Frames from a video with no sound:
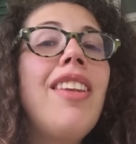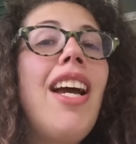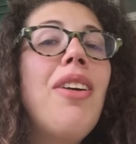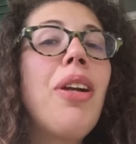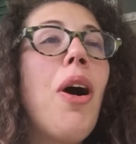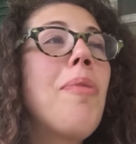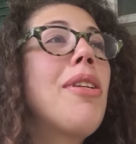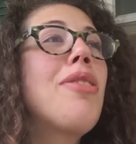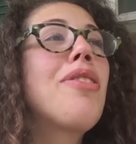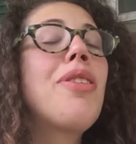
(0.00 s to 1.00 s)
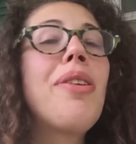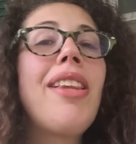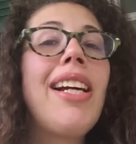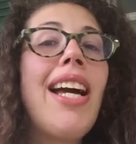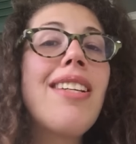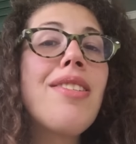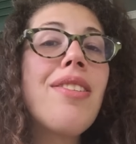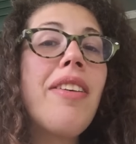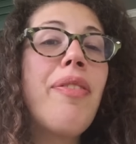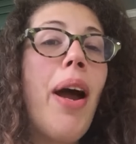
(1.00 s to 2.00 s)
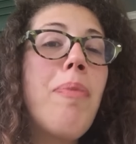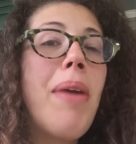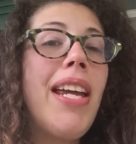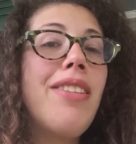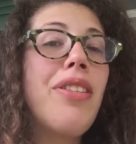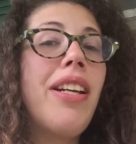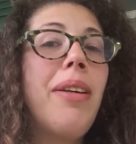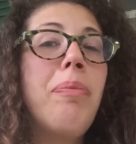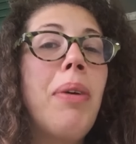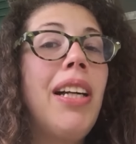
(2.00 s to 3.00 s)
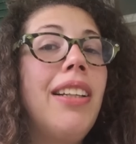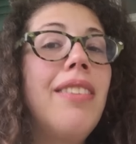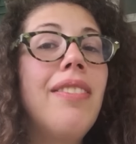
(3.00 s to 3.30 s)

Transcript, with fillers: I don't know, I'm used to doing that kind of stuff outpatient, but